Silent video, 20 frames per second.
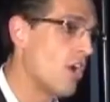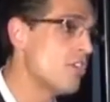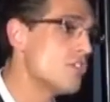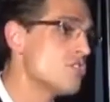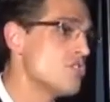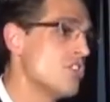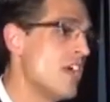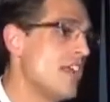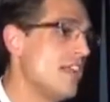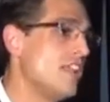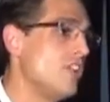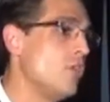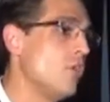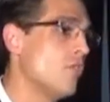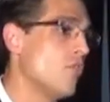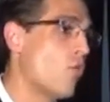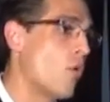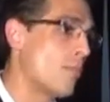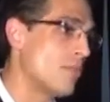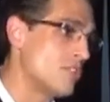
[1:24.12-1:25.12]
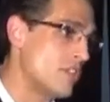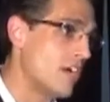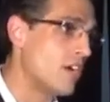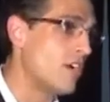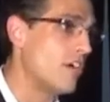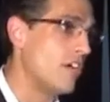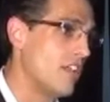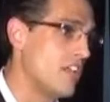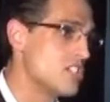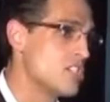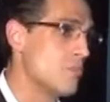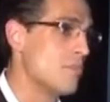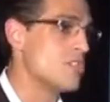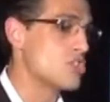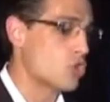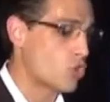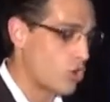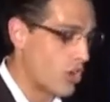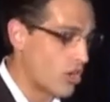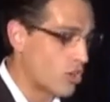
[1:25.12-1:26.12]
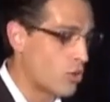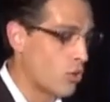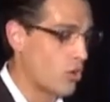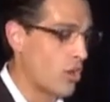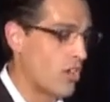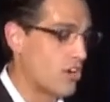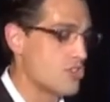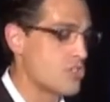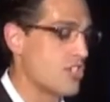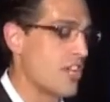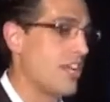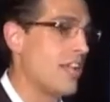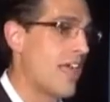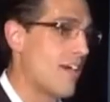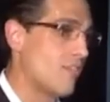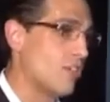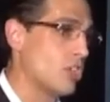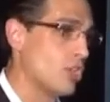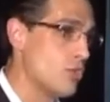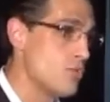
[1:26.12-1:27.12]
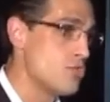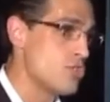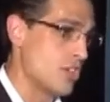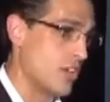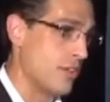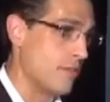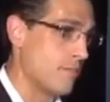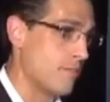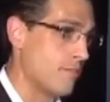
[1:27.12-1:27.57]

understanding uniformitarianism is critical to understanding evolution,